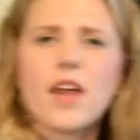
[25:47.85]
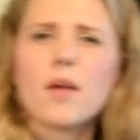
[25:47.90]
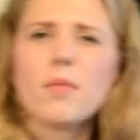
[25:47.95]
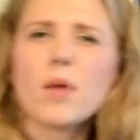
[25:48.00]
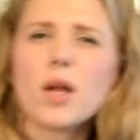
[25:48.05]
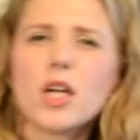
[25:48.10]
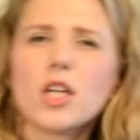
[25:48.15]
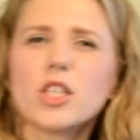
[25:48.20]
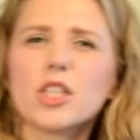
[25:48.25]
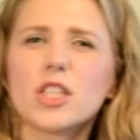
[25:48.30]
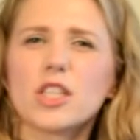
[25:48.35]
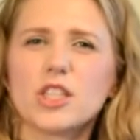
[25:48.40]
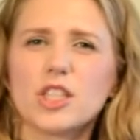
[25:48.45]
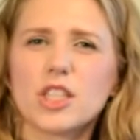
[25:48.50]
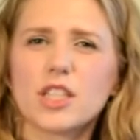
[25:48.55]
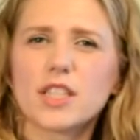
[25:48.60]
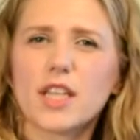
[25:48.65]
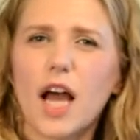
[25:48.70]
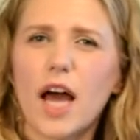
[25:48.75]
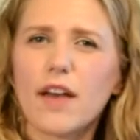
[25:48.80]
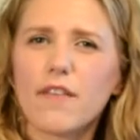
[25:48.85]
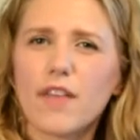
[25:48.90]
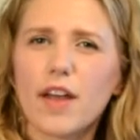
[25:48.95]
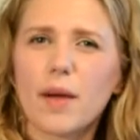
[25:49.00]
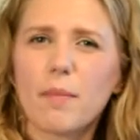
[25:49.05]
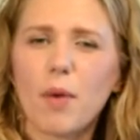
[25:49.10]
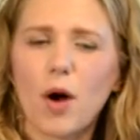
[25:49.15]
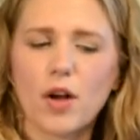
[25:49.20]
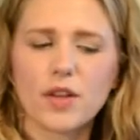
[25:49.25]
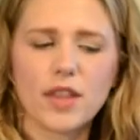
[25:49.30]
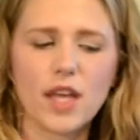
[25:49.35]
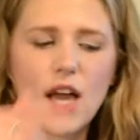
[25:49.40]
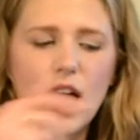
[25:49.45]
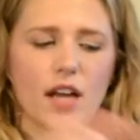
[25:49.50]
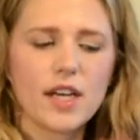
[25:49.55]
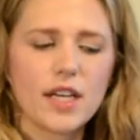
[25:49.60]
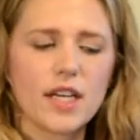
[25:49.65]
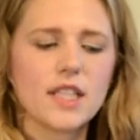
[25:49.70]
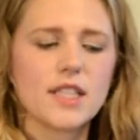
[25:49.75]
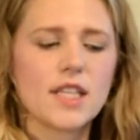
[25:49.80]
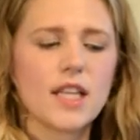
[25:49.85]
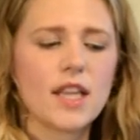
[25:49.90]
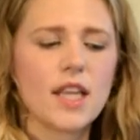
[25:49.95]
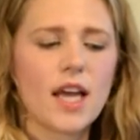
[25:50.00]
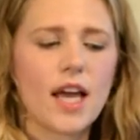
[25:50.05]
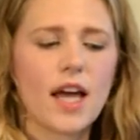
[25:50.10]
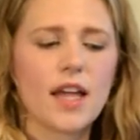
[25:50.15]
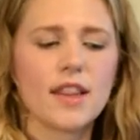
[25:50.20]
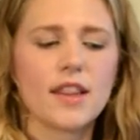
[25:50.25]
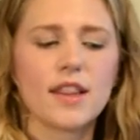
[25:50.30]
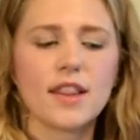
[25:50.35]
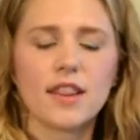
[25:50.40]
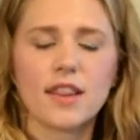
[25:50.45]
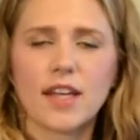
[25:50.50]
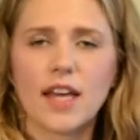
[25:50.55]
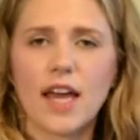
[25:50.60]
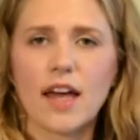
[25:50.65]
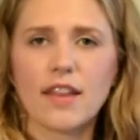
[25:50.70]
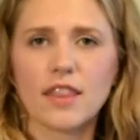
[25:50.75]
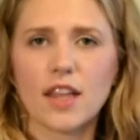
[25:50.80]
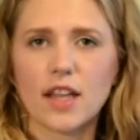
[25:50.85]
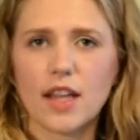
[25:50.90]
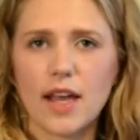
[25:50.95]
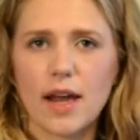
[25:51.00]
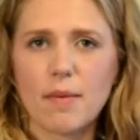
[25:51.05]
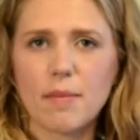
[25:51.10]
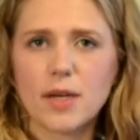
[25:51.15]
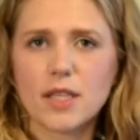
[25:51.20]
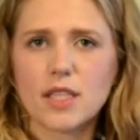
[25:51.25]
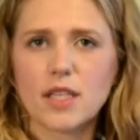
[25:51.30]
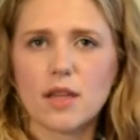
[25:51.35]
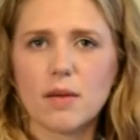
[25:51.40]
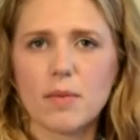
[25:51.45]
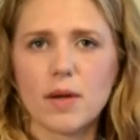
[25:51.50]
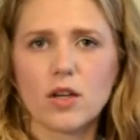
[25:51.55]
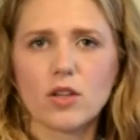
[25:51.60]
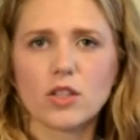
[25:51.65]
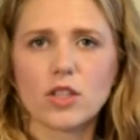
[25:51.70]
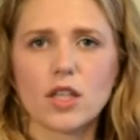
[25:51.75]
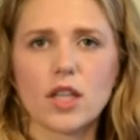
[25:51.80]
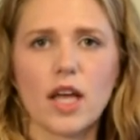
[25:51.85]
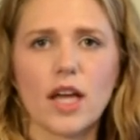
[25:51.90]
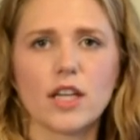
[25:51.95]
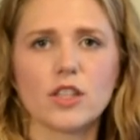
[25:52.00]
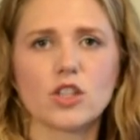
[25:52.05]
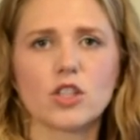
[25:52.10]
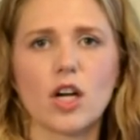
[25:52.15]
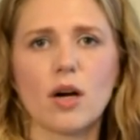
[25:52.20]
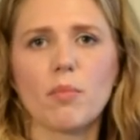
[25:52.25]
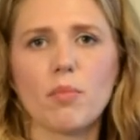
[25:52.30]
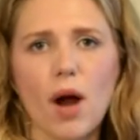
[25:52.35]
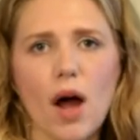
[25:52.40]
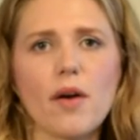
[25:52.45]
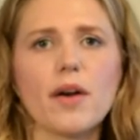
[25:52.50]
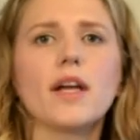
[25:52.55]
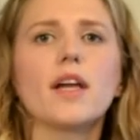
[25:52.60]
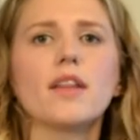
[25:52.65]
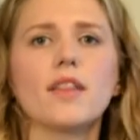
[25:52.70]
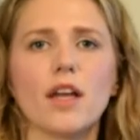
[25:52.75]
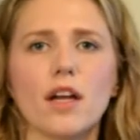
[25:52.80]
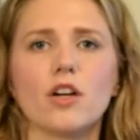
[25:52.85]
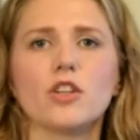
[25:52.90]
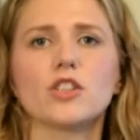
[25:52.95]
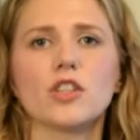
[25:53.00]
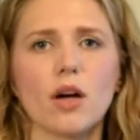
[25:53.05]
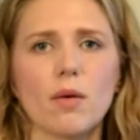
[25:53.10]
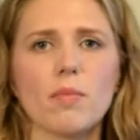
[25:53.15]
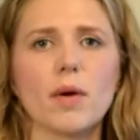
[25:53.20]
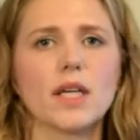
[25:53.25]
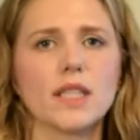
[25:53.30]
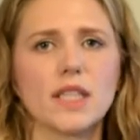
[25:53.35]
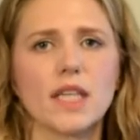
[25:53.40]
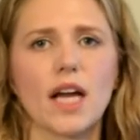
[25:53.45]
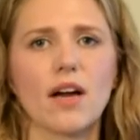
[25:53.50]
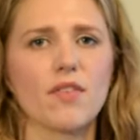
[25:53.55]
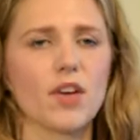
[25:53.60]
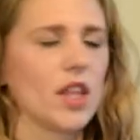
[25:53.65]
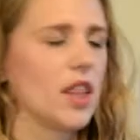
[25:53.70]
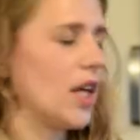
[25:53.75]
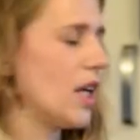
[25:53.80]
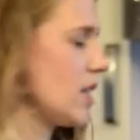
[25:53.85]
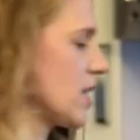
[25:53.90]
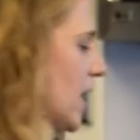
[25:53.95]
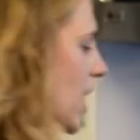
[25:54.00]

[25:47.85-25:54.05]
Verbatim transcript: then I'm going to just kind of like part the onions and get, get the lamb into the middle to let it start browning and then I'll start mixing everything